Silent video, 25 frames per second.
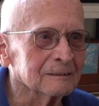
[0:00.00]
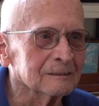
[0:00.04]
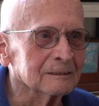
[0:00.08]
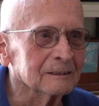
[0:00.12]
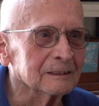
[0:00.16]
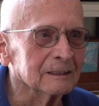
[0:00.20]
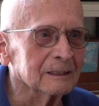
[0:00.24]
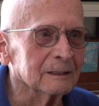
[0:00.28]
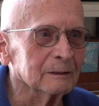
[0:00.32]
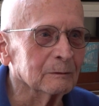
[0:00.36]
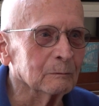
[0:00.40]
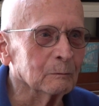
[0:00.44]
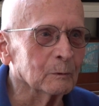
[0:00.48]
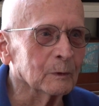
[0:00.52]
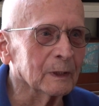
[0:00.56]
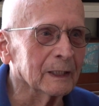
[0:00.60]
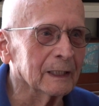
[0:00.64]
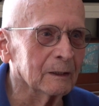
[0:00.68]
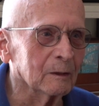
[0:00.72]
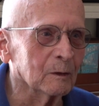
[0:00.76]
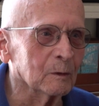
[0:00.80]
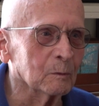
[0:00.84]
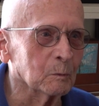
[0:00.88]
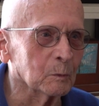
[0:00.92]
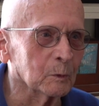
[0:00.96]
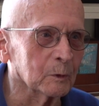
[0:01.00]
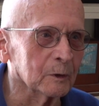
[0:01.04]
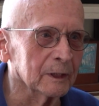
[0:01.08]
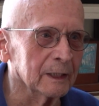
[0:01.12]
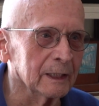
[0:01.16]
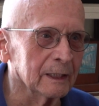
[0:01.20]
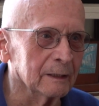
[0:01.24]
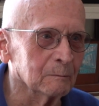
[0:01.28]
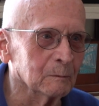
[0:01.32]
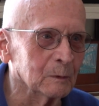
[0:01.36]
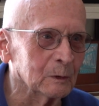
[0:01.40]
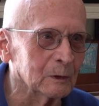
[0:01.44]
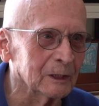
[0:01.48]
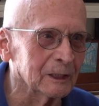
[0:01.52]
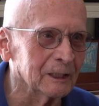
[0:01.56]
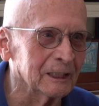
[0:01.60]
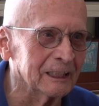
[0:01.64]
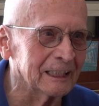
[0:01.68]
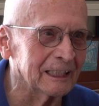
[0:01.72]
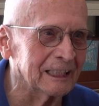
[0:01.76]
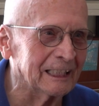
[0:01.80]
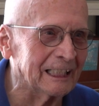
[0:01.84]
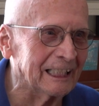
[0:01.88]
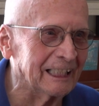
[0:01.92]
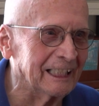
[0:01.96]
It ran on prayer more
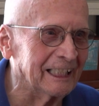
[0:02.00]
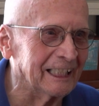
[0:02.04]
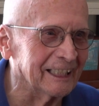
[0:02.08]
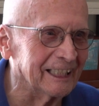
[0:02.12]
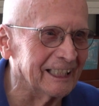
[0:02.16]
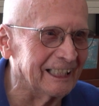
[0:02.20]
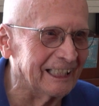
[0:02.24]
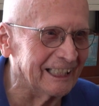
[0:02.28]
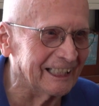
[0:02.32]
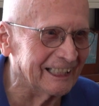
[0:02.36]
than anything.